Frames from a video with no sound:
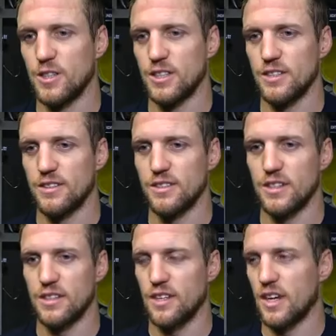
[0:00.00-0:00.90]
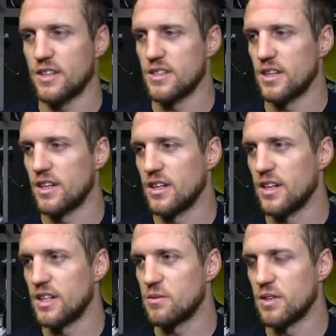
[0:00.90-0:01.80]
you, you could kind of see it on
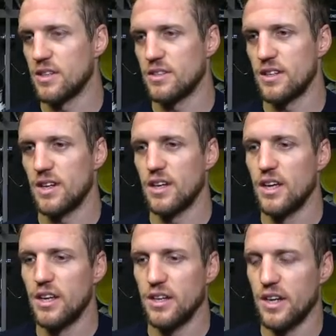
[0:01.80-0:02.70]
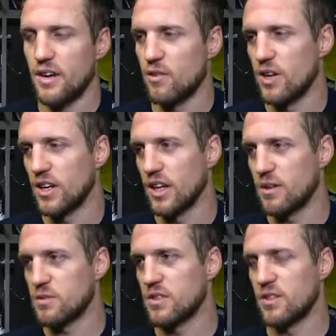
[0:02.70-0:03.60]
the ice. We didn't uh, didn't have our A
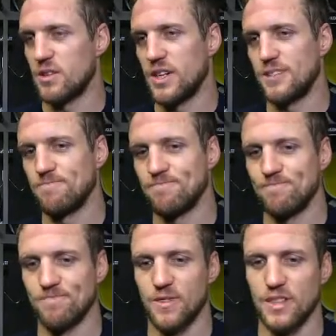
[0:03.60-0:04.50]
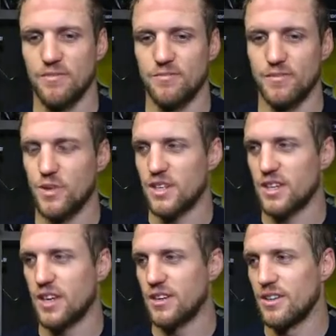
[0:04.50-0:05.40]
game, so um, you know
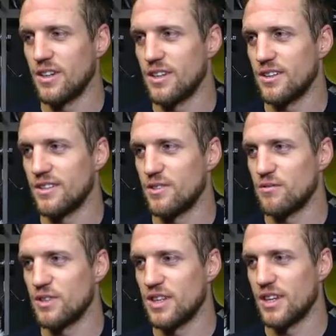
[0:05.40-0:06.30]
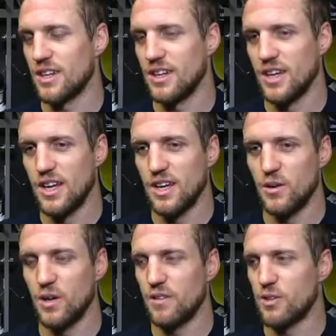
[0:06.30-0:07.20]
rest can't hurt you, and hopefully uh,
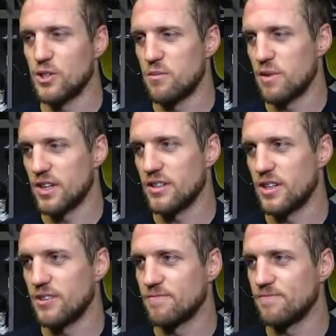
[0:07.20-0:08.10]
we'll have our jump back tonight.